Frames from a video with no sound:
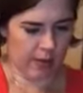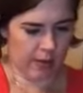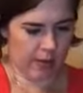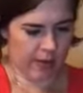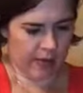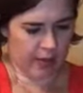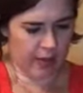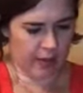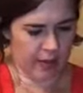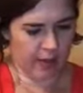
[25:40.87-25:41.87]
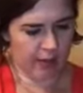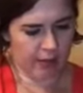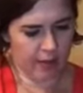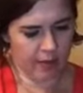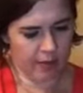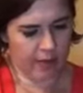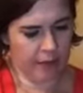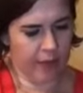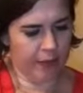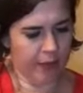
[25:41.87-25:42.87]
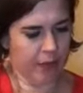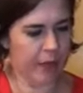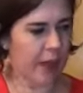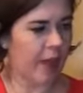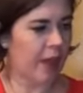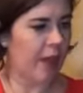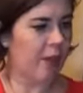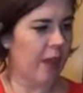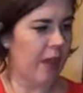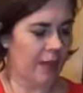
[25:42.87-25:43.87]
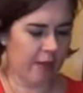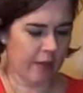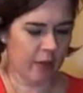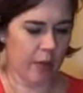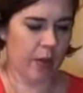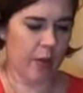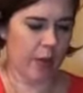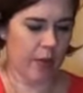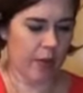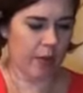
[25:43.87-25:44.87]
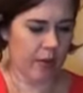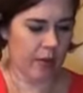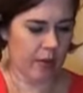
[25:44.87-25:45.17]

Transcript: let me see if I can get this off. I don't have, oh, there we go, good.